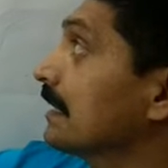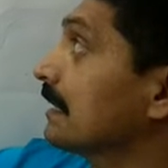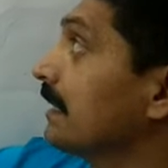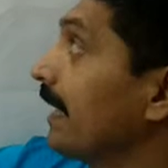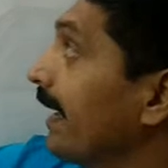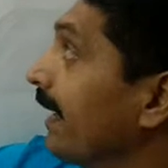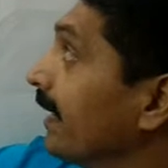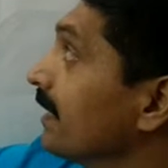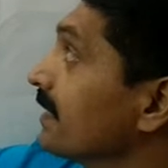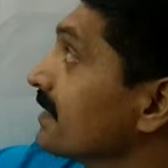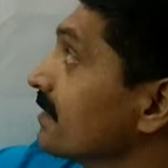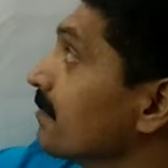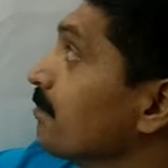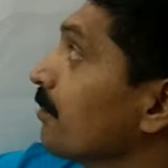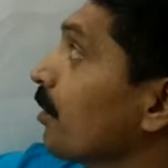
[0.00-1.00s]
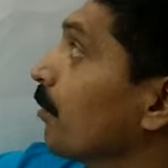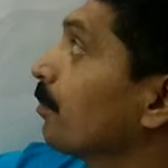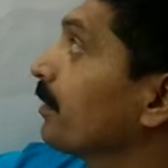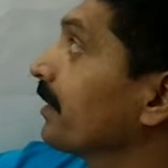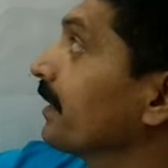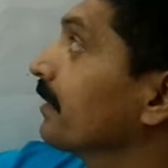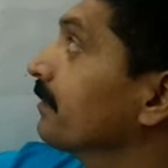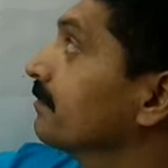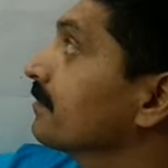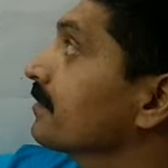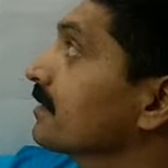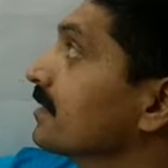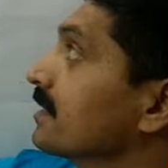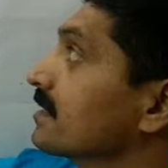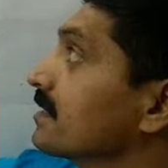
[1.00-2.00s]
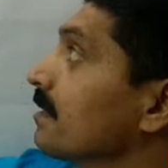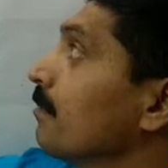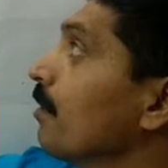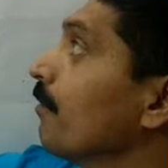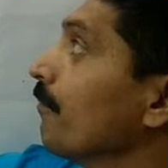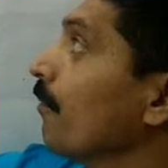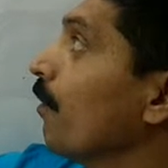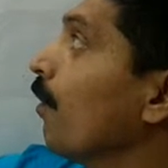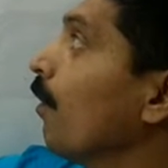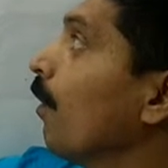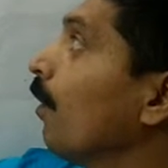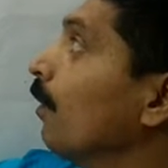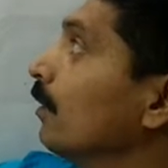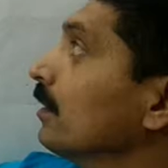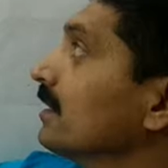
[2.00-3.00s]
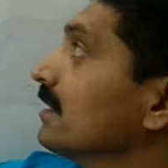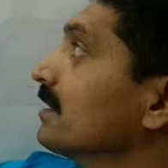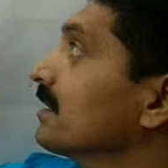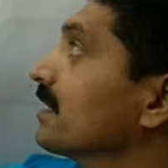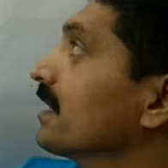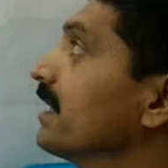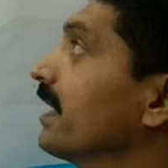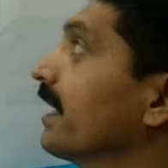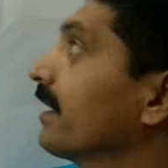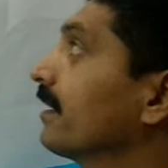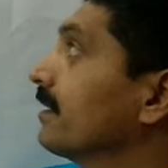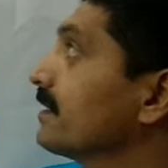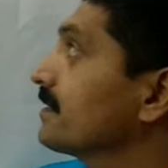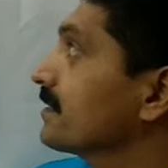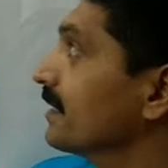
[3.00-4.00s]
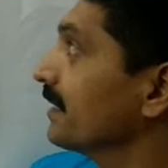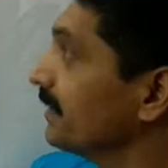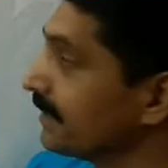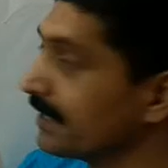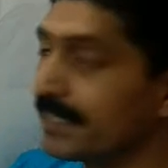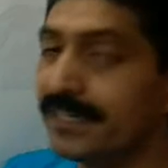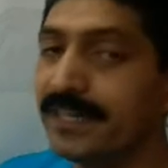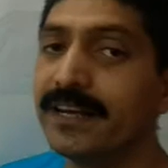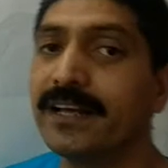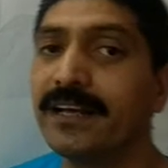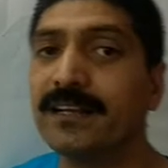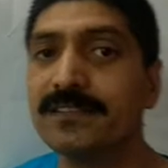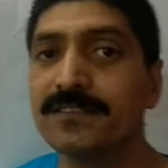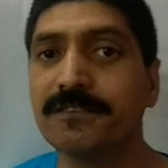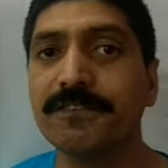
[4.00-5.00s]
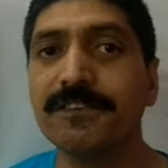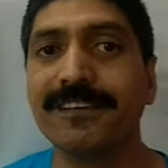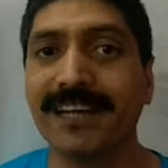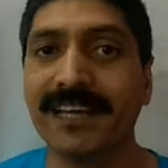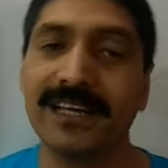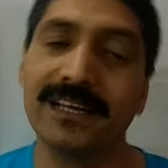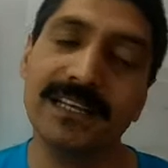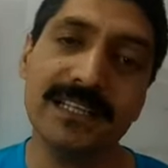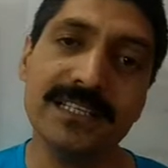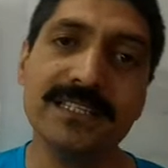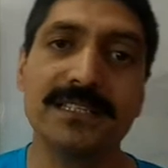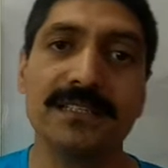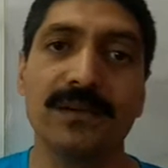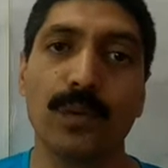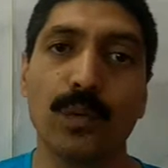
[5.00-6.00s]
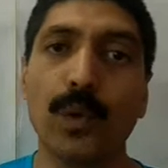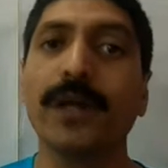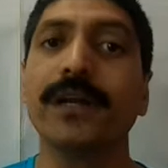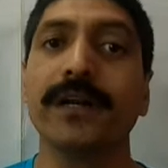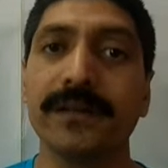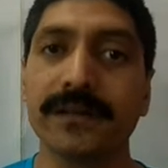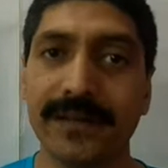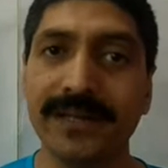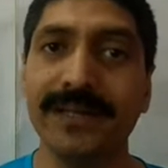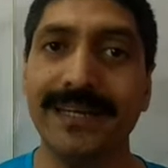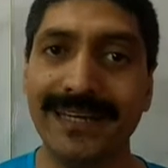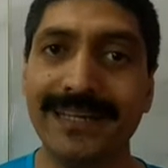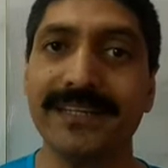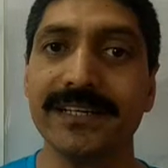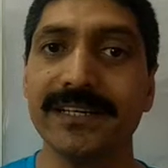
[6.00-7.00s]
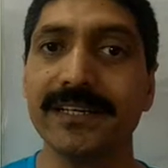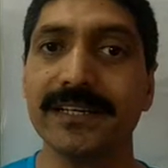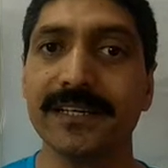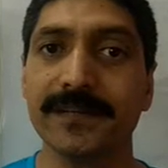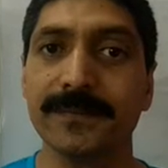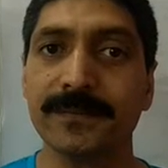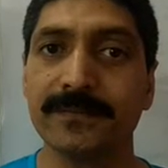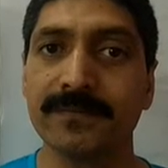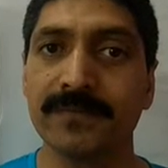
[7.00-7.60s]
The angle sum property, the sum of all the 3 angles, interior angles of a triangle is 180 degree.